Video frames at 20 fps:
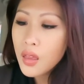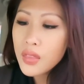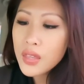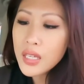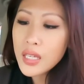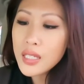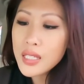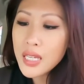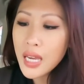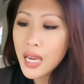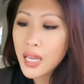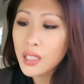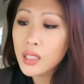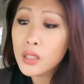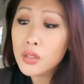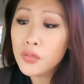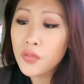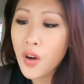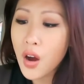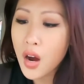The
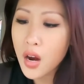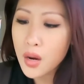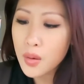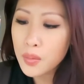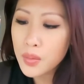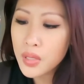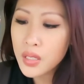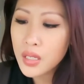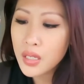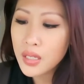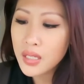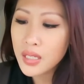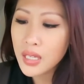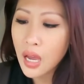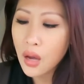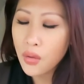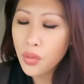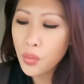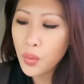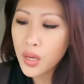Taylor Farms
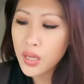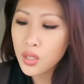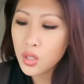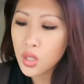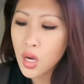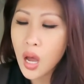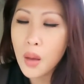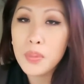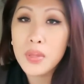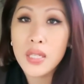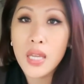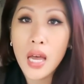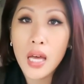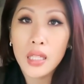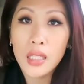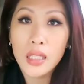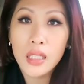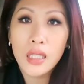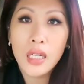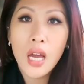Southwest Chop
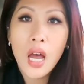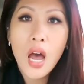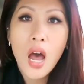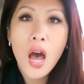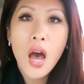Salad.